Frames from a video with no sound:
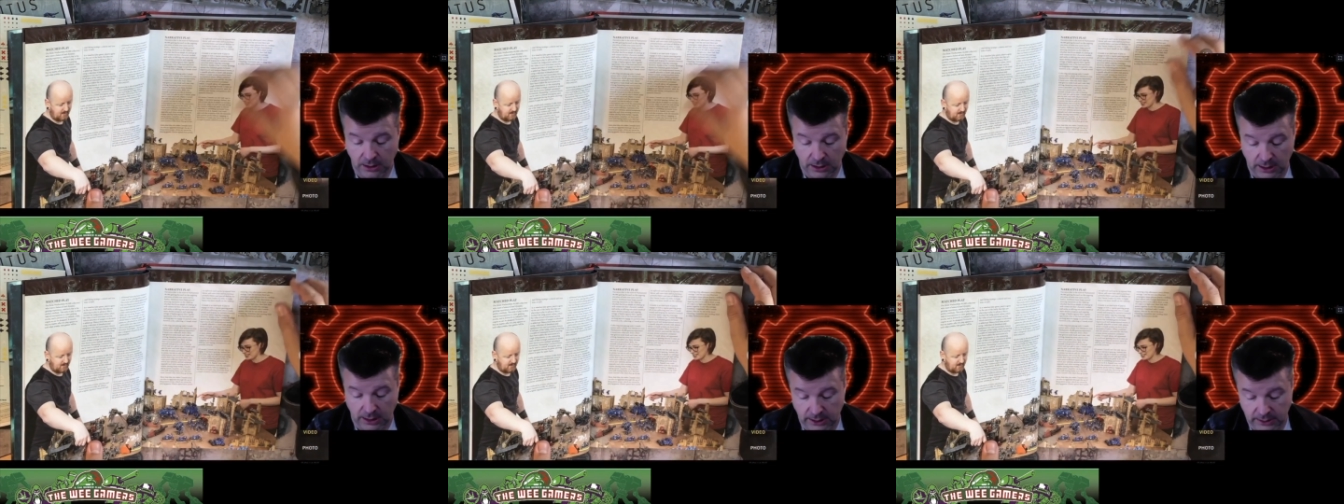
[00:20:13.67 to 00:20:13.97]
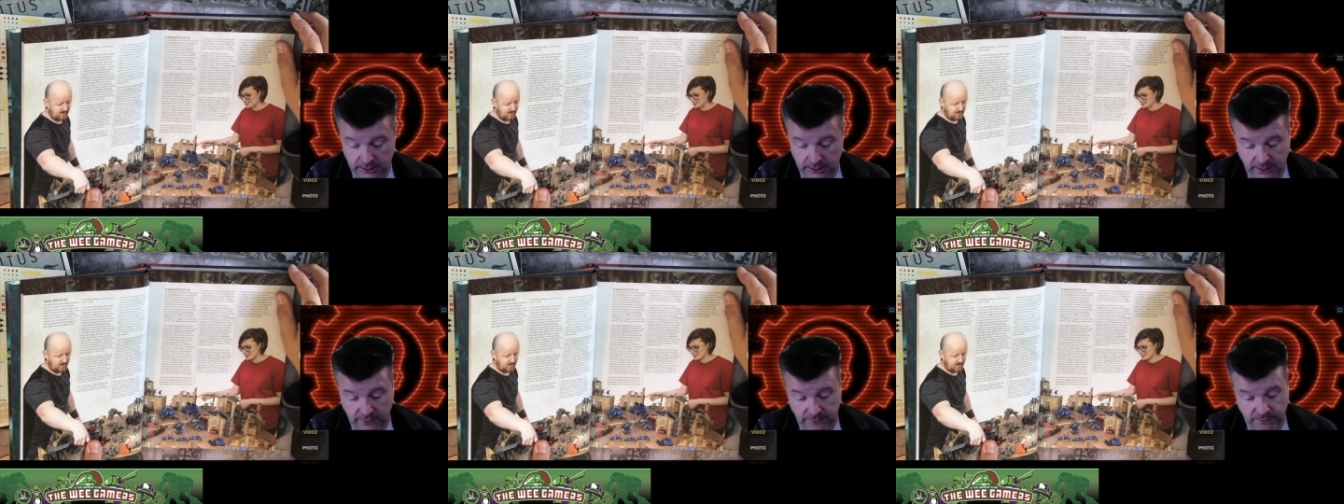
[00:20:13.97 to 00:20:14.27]
And
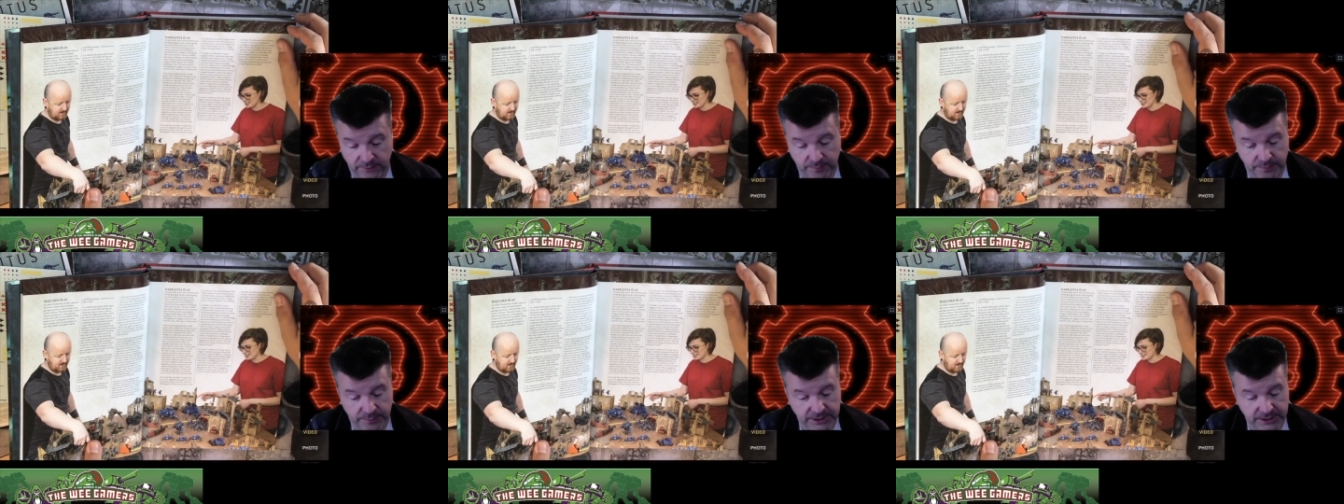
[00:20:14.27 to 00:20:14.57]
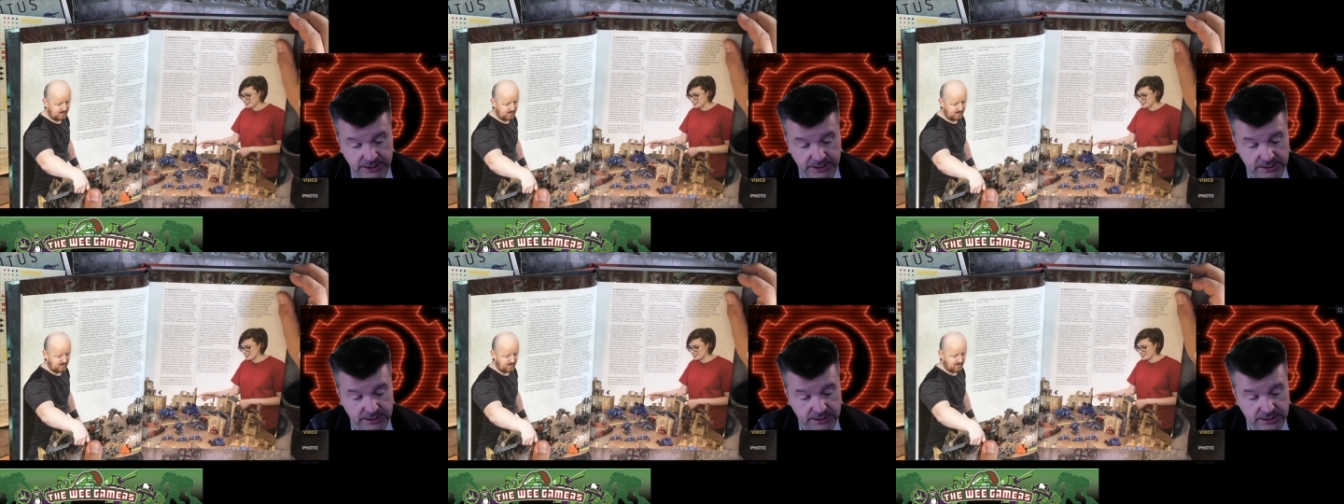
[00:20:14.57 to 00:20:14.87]
the different
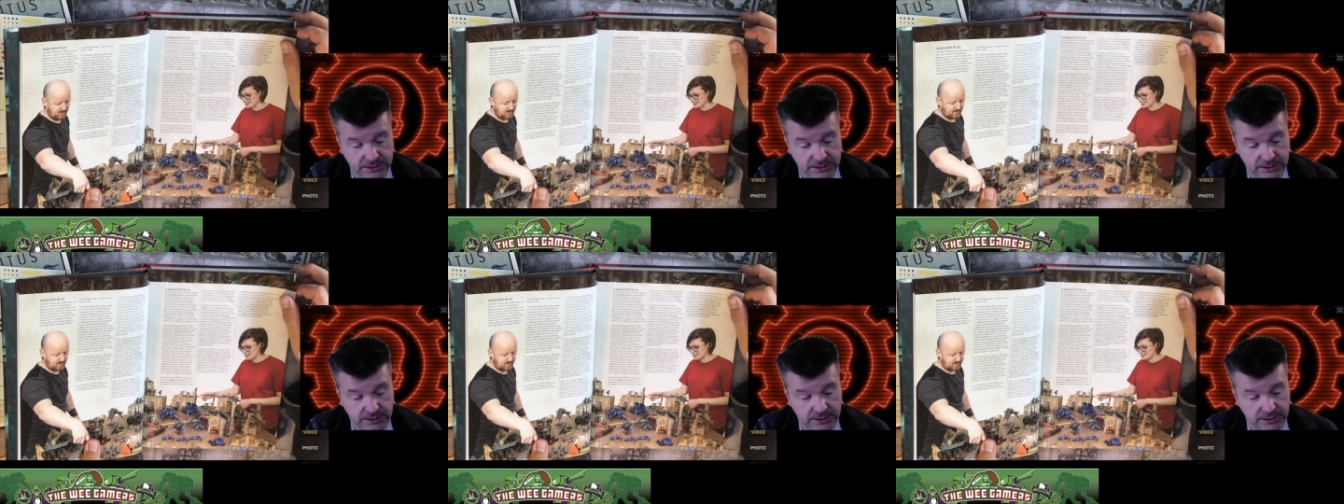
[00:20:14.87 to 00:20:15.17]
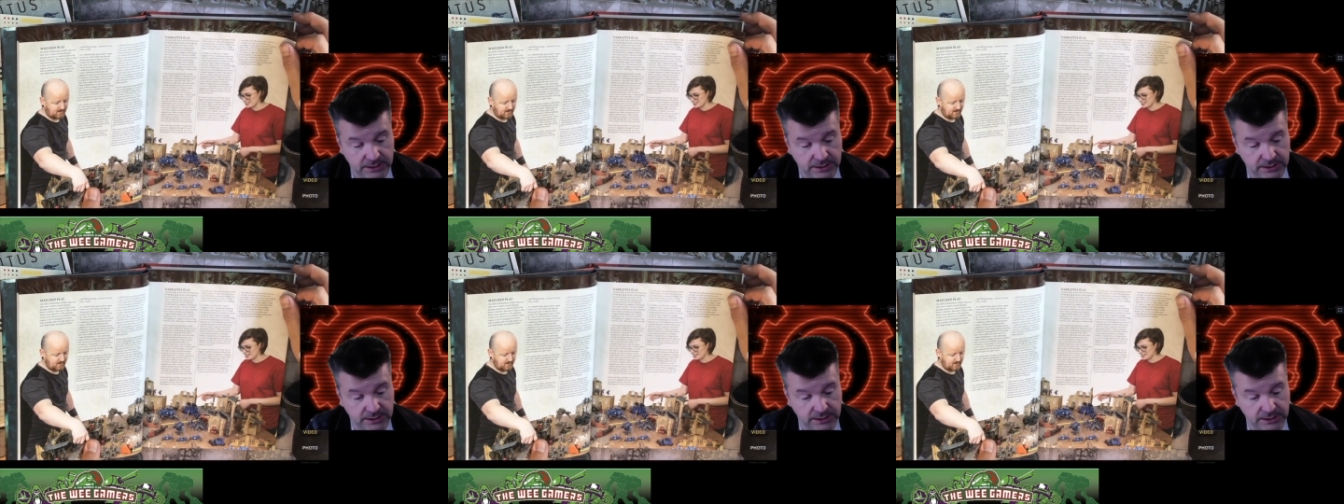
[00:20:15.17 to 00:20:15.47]
pieces
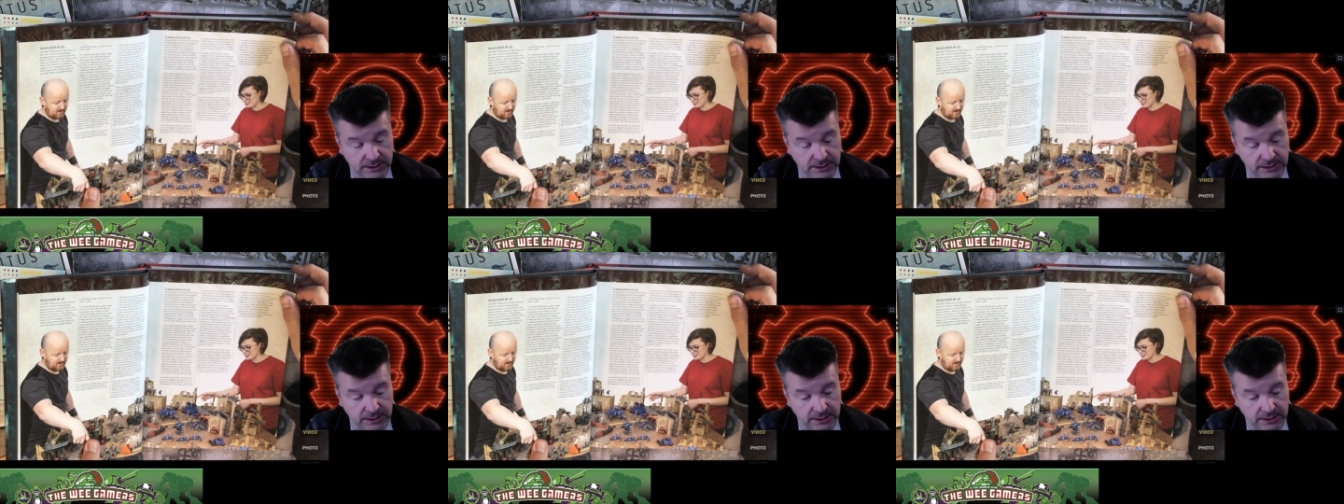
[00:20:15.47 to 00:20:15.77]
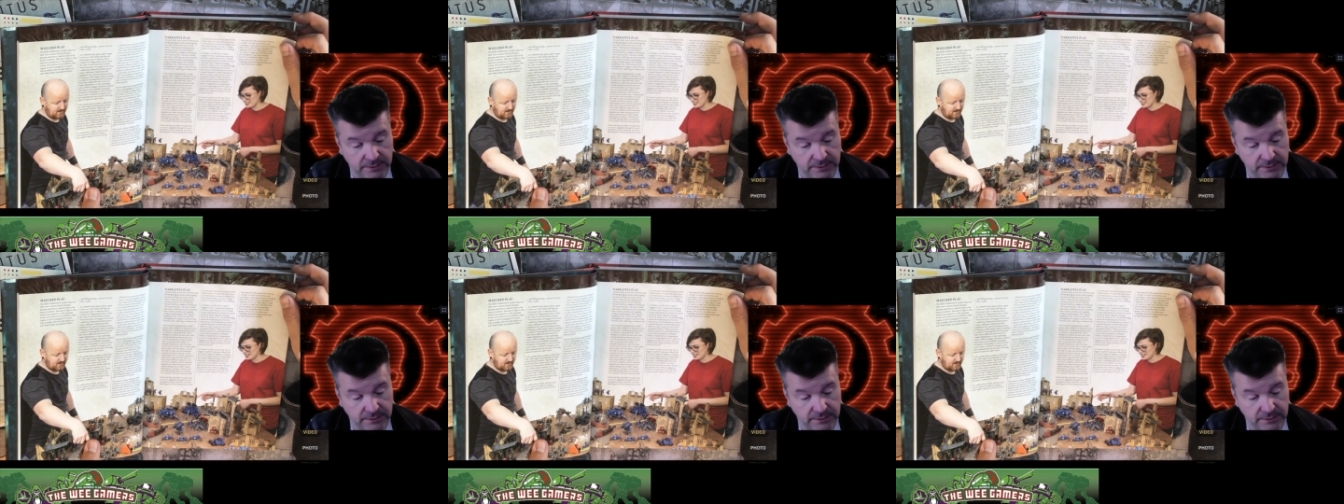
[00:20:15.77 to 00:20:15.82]
that you need.